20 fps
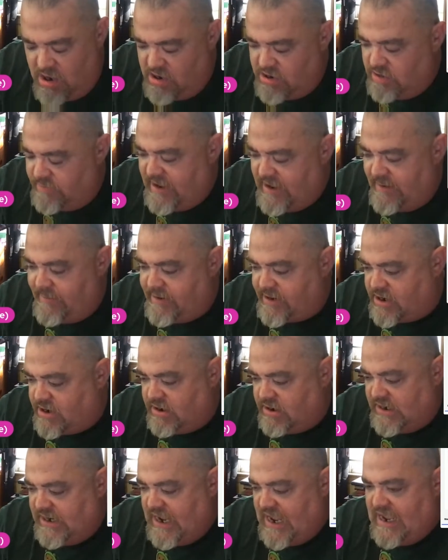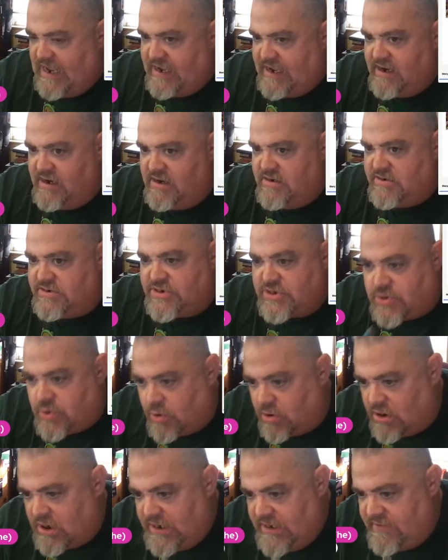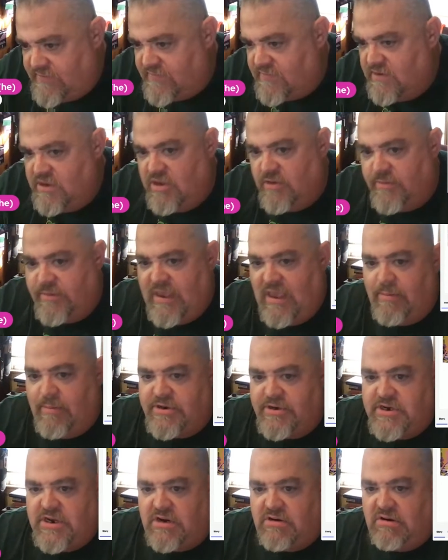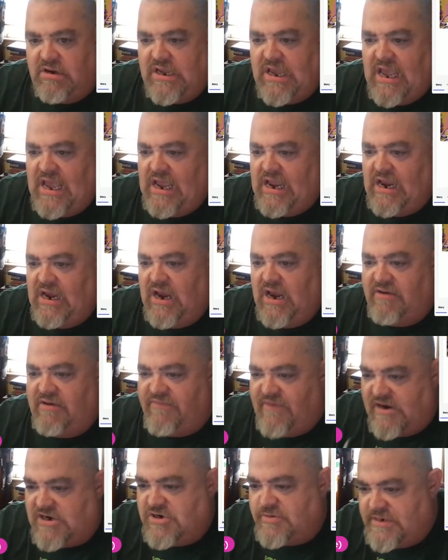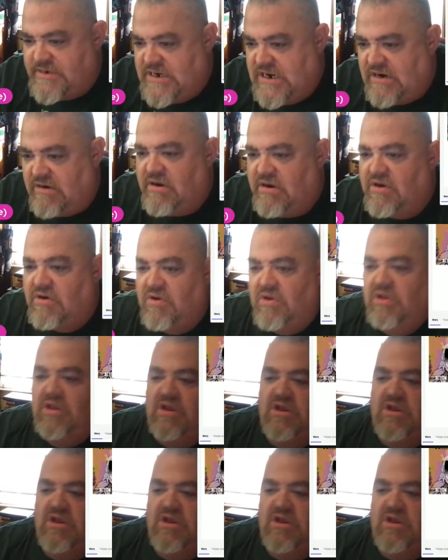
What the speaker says: You'll be able to create stories. You'll be able to create adventure material.